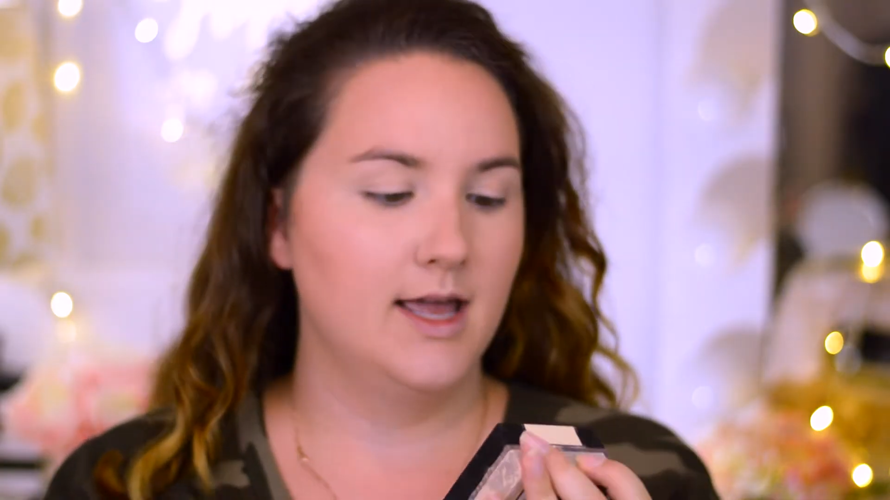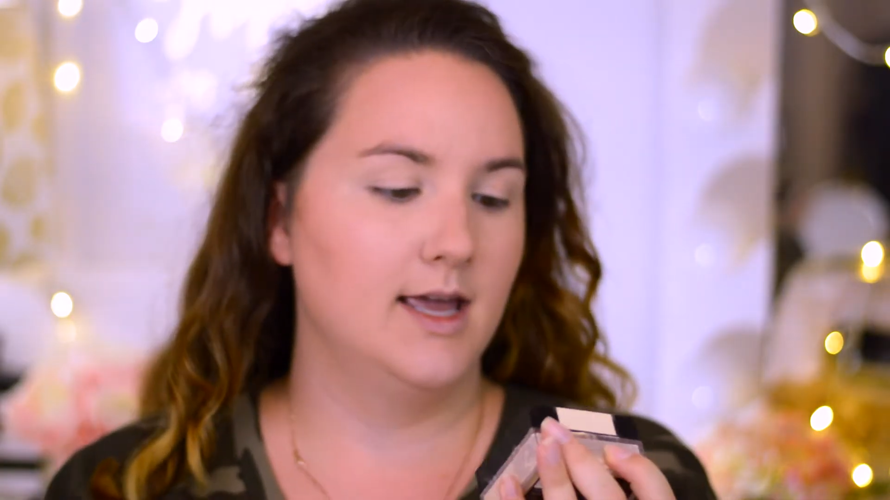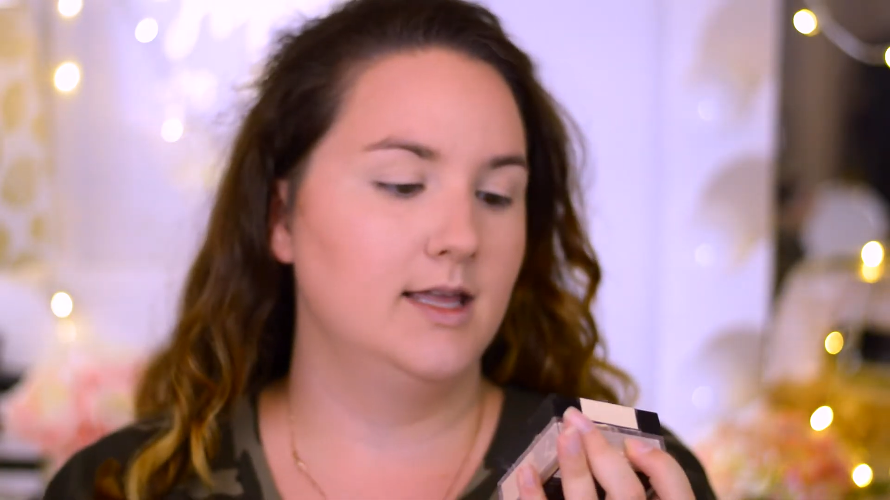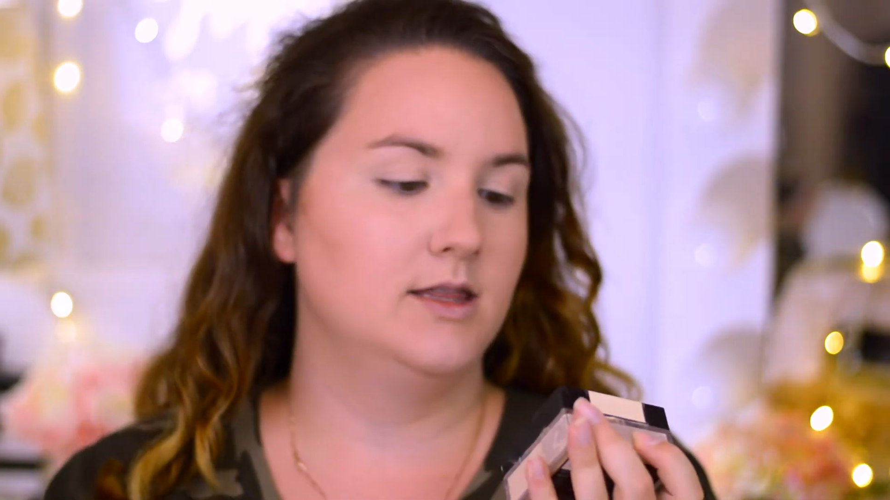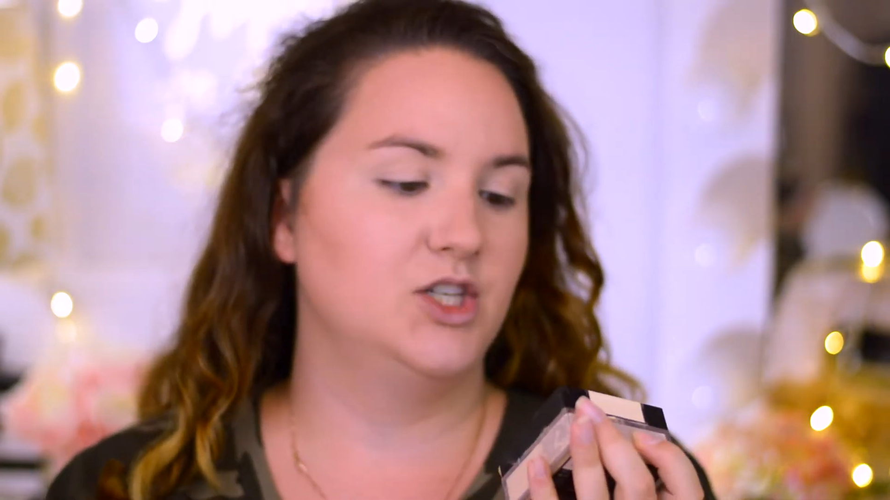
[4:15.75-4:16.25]

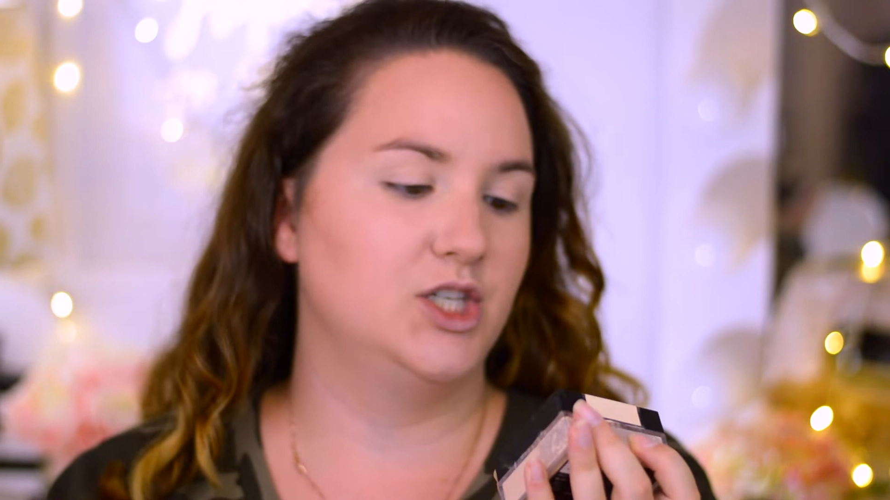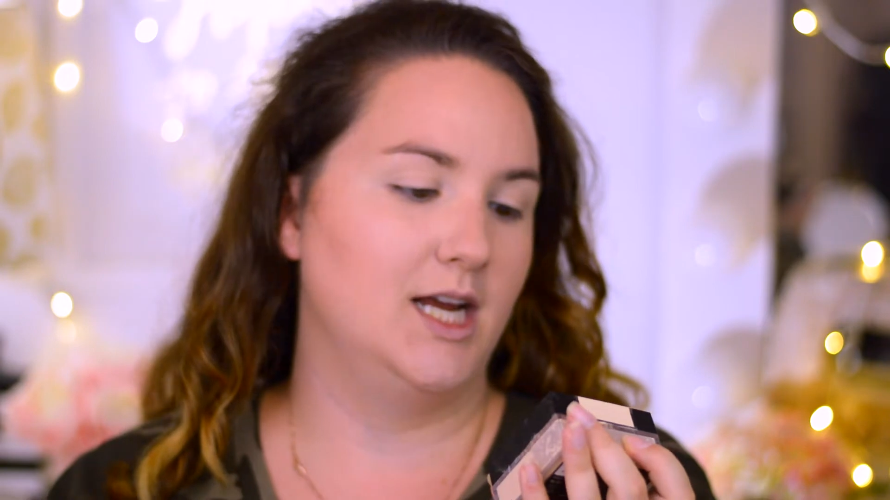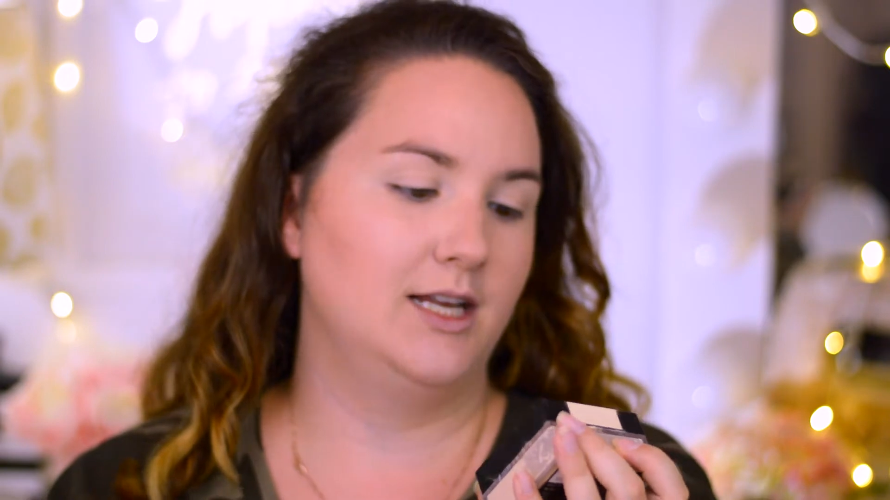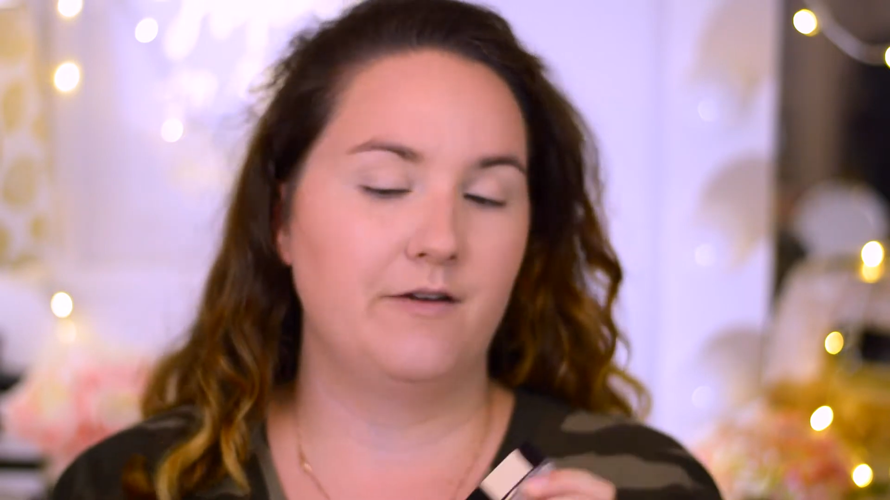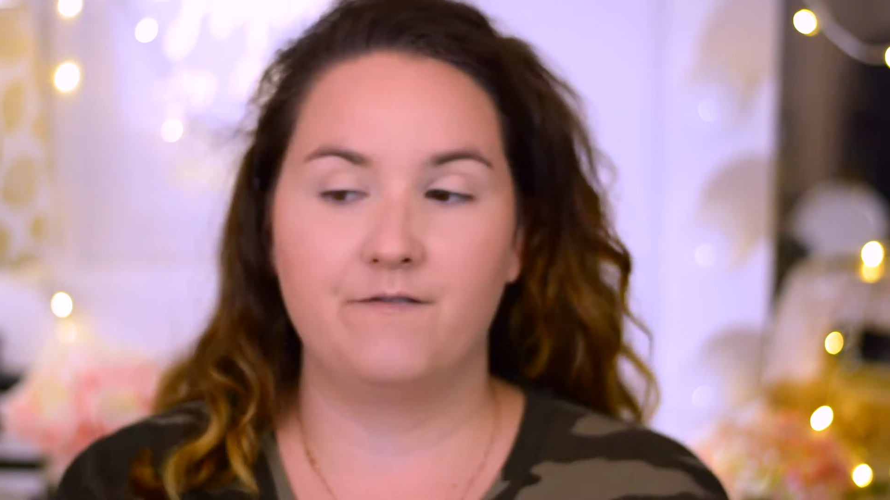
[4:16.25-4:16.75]
in the
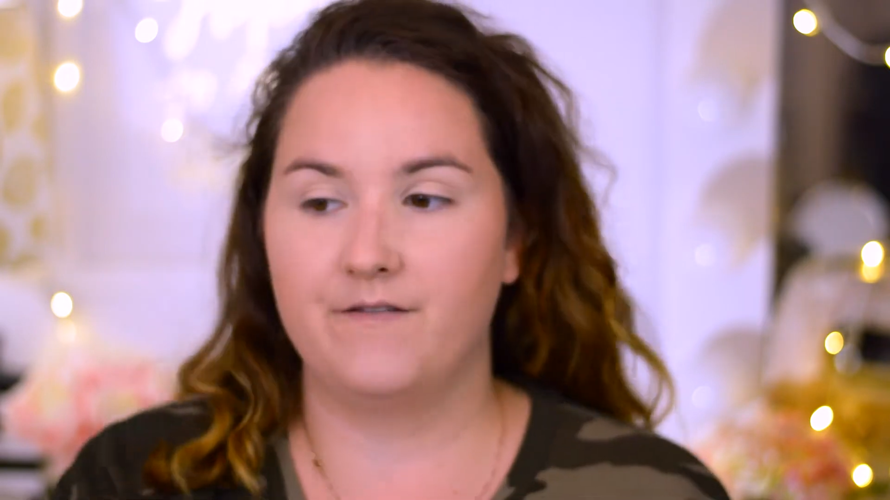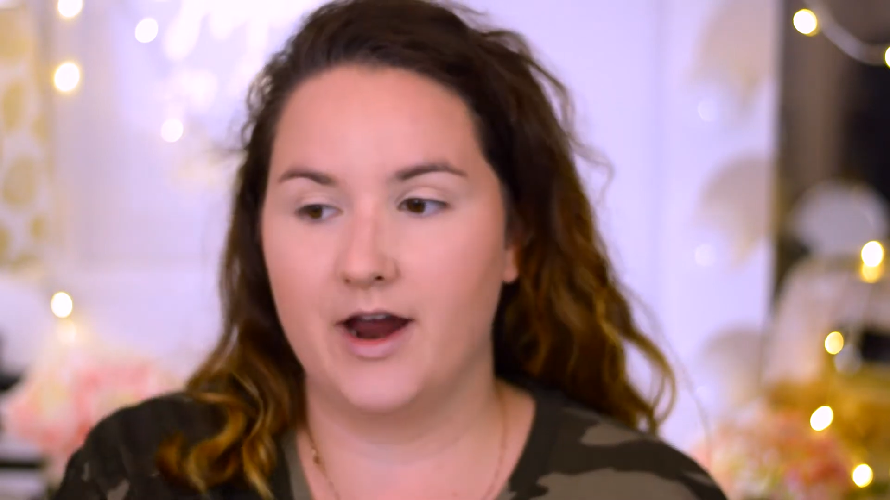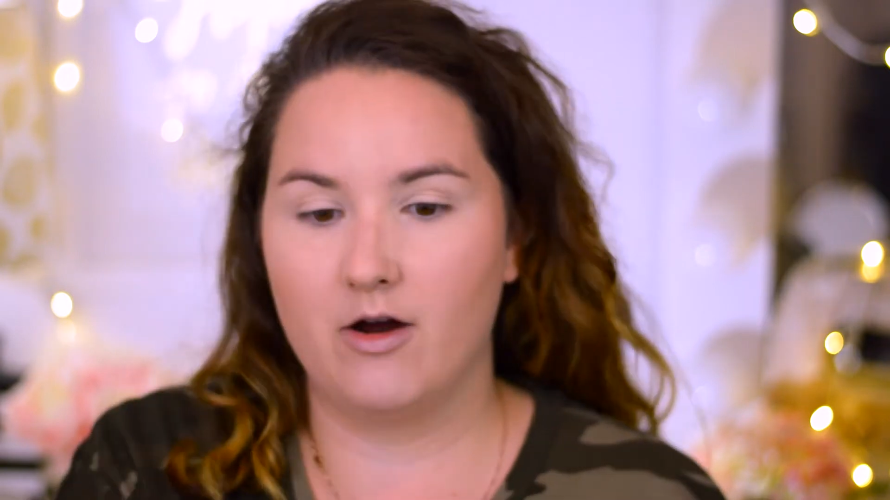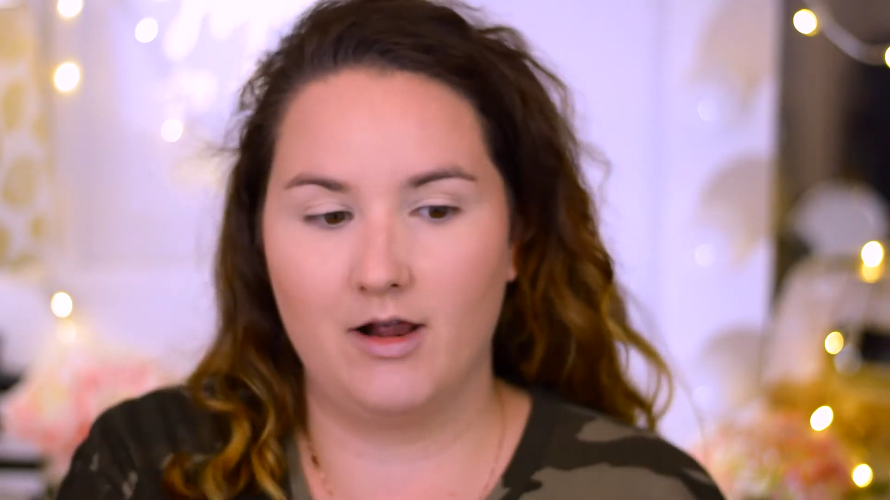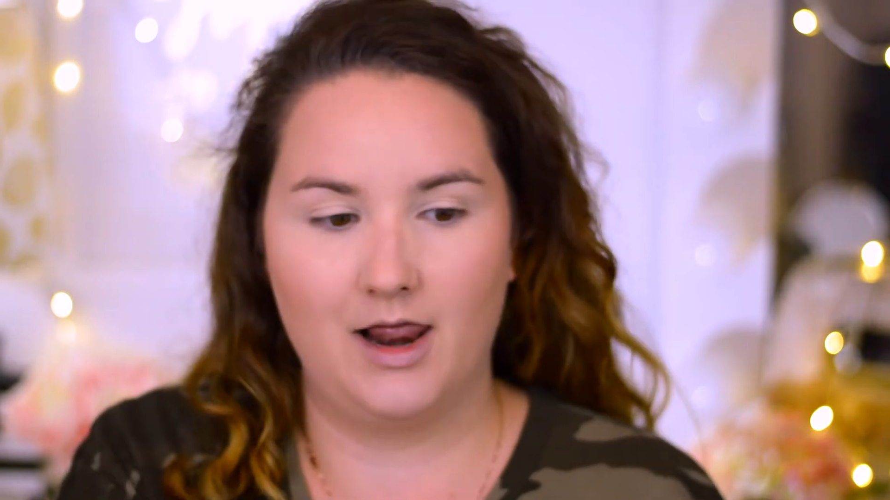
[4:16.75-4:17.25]
shade
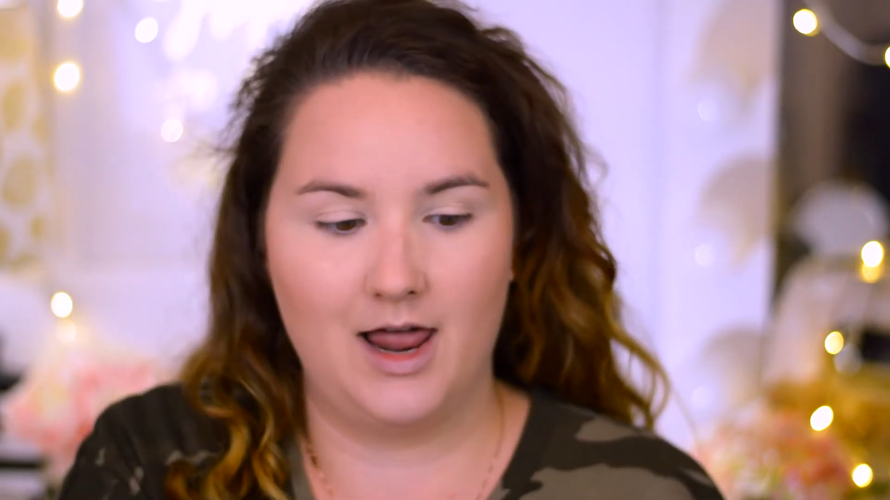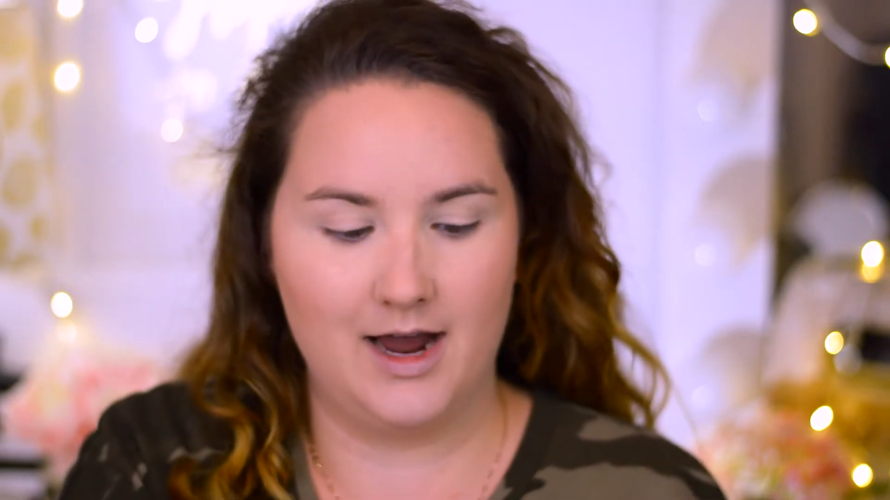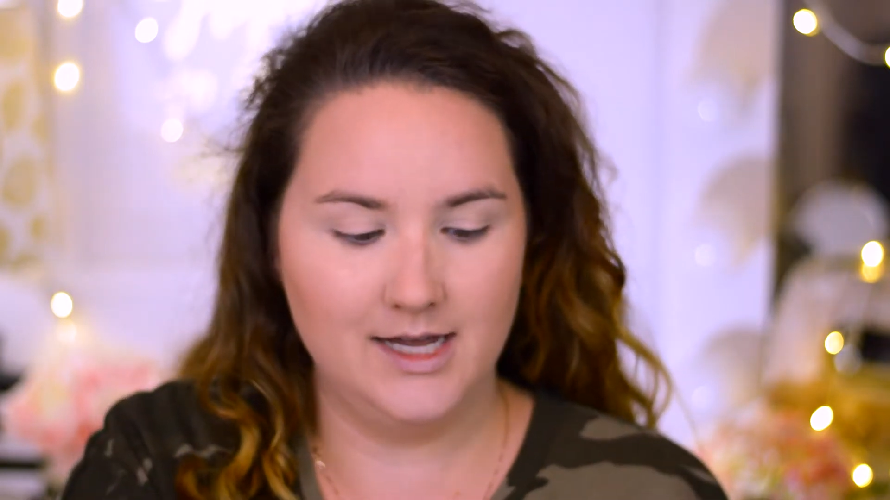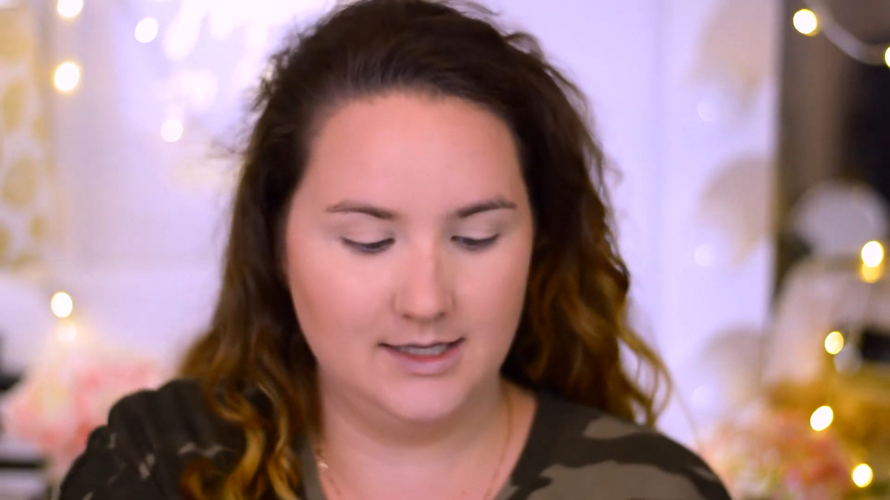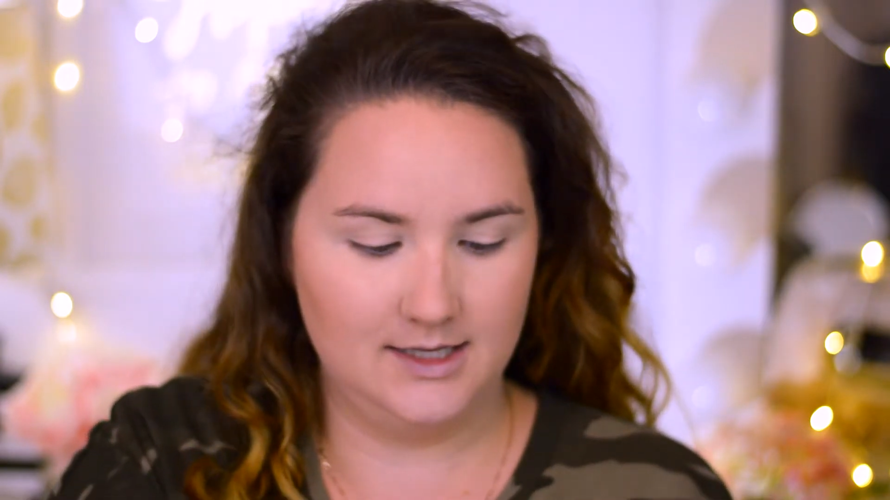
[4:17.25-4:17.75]
Fair
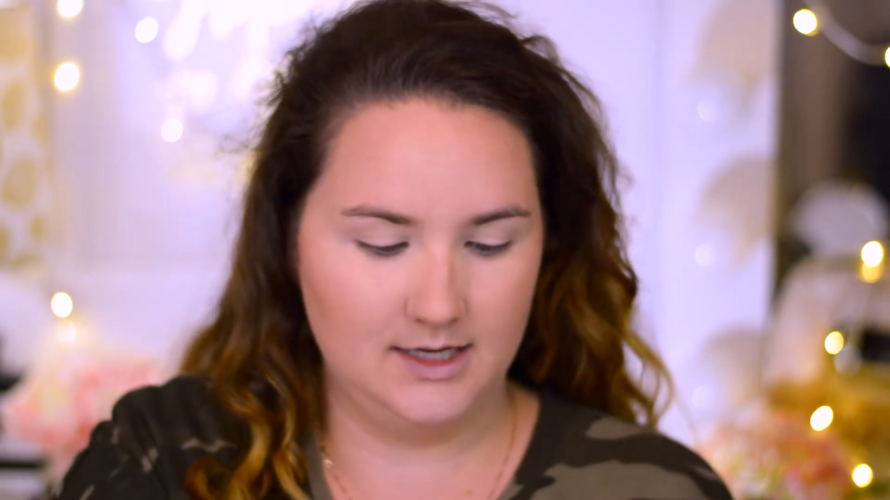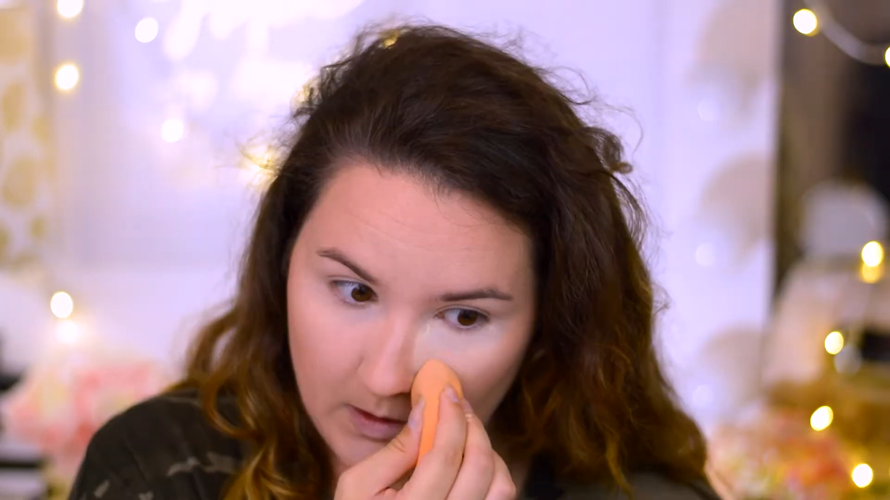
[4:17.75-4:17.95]
Light.